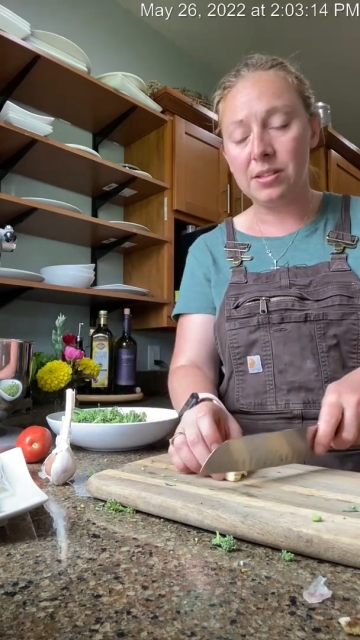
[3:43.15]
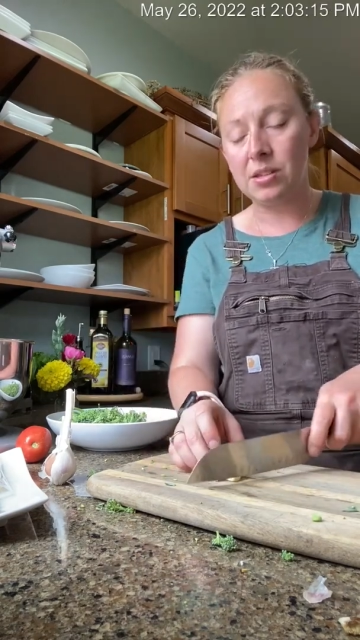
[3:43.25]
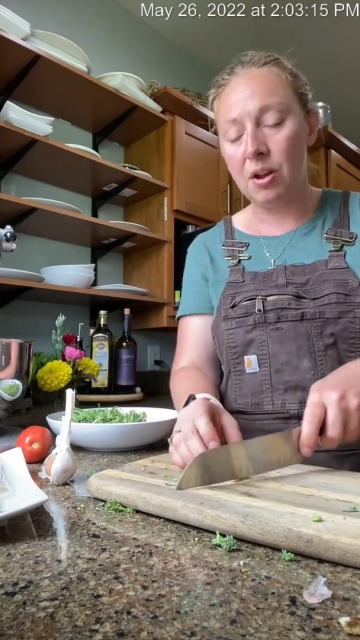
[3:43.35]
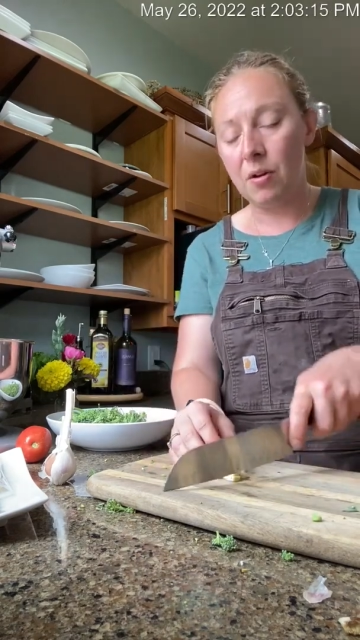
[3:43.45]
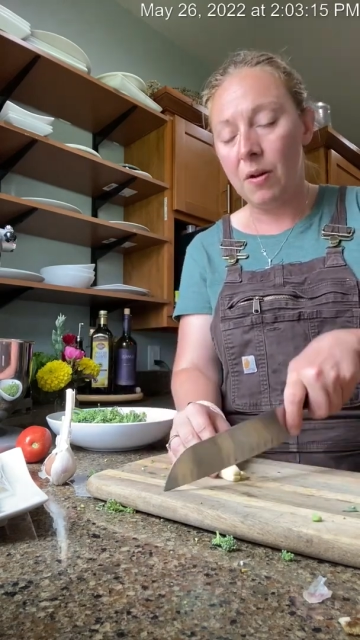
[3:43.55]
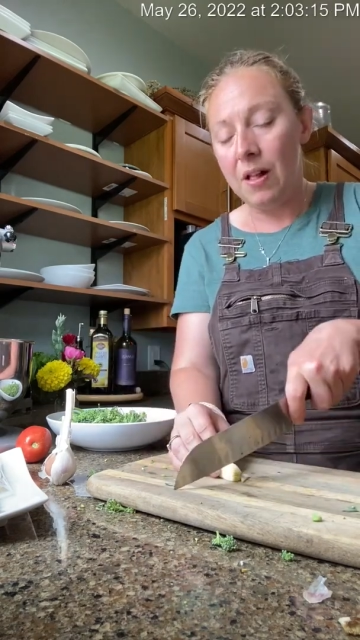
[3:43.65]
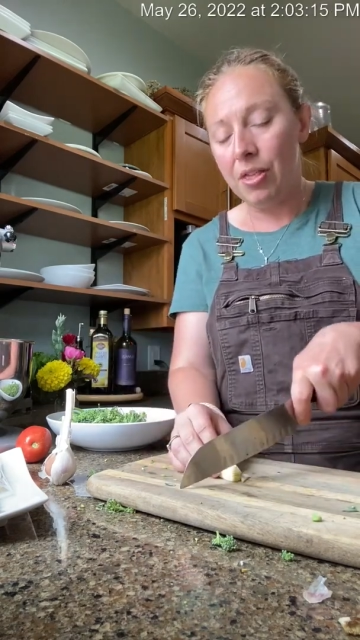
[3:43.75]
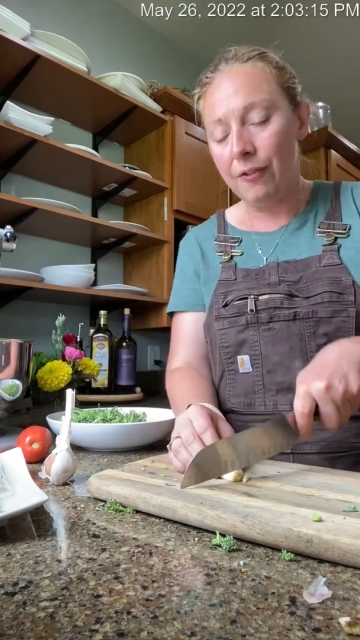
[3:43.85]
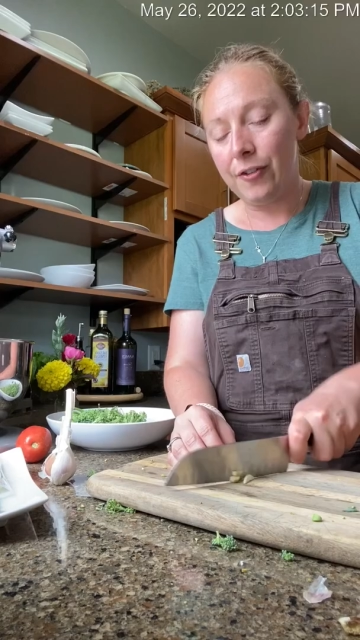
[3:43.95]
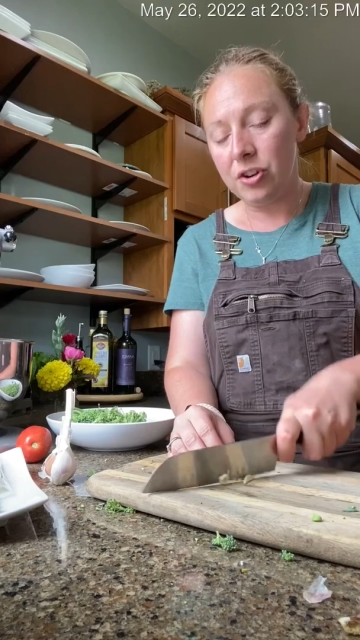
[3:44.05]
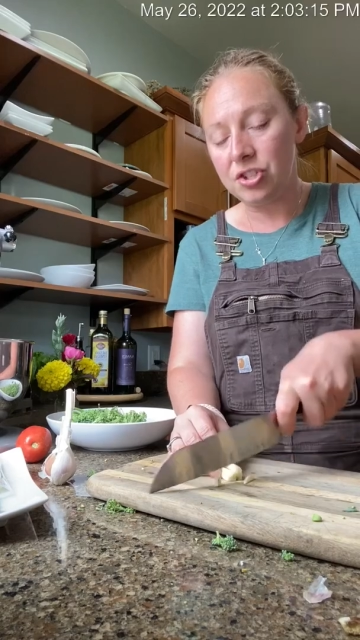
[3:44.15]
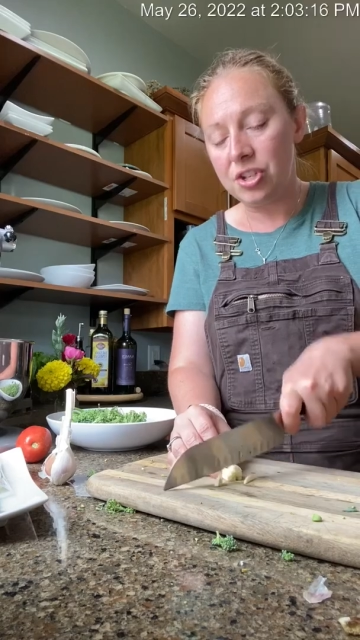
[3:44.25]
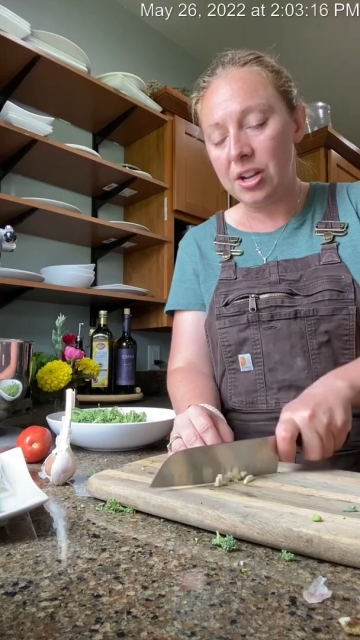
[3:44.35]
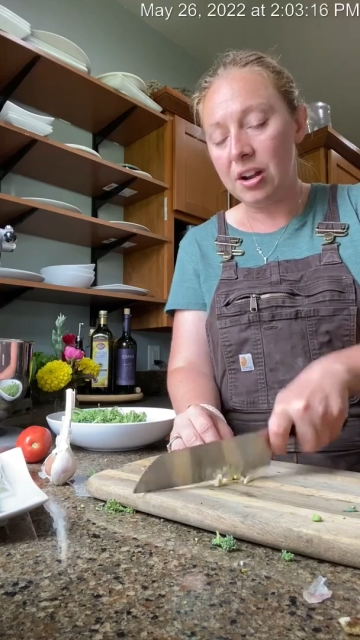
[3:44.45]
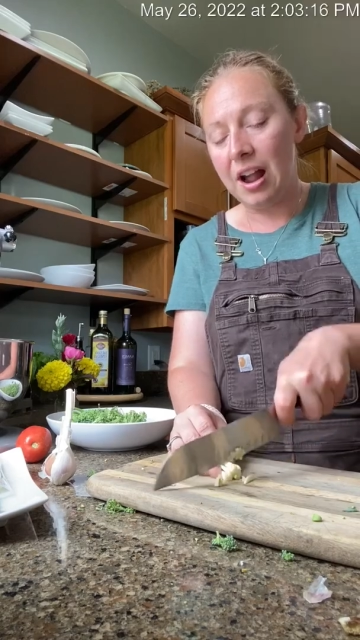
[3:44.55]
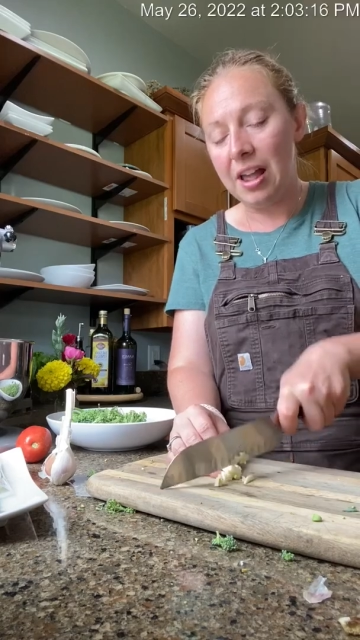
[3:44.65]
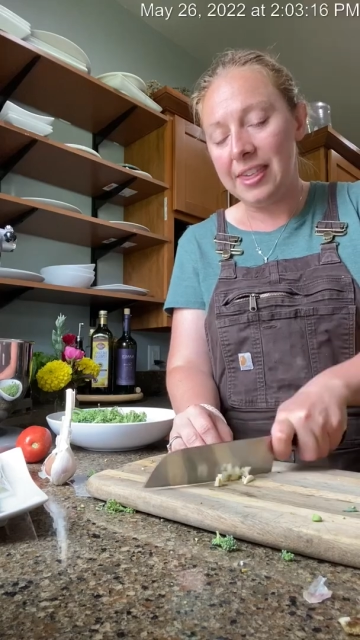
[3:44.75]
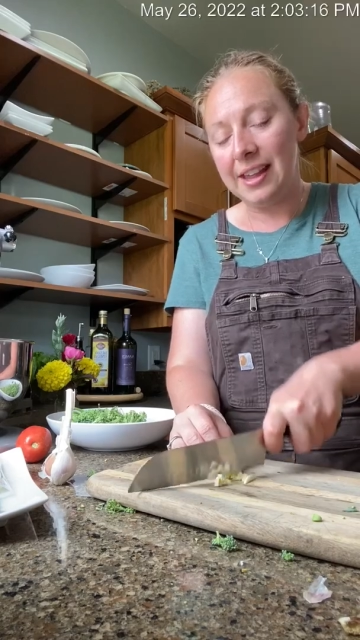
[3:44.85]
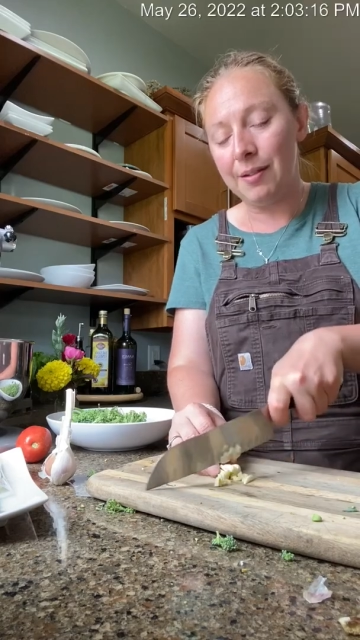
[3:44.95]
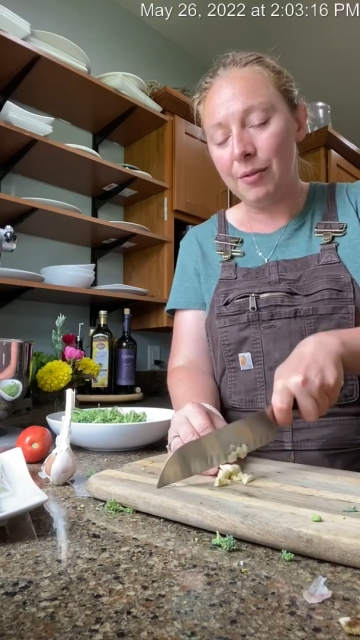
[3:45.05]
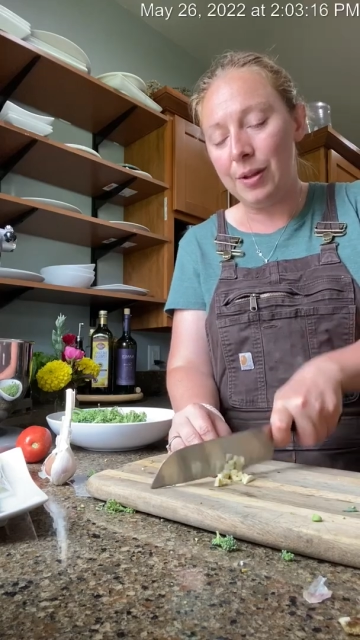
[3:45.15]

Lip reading: So the first year, I think